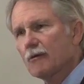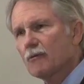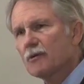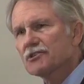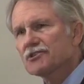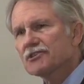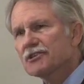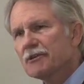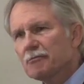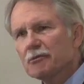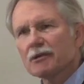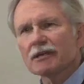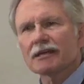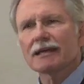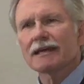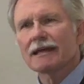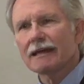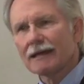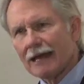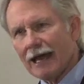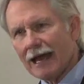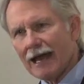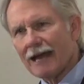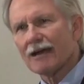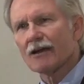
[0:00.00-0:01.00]
We simply
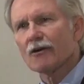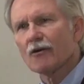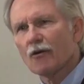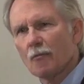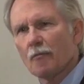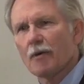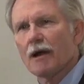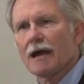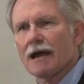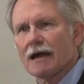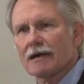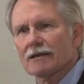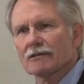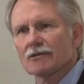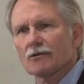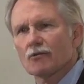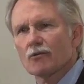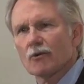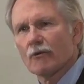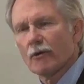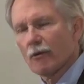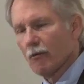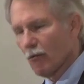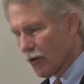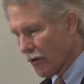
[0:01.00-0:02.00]
can't go back to
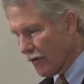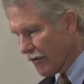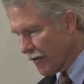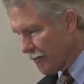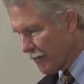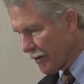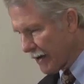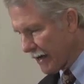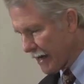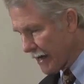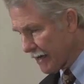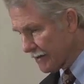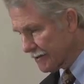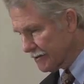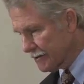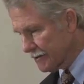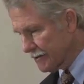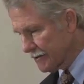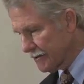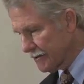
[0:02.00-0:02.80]
where we were in the past,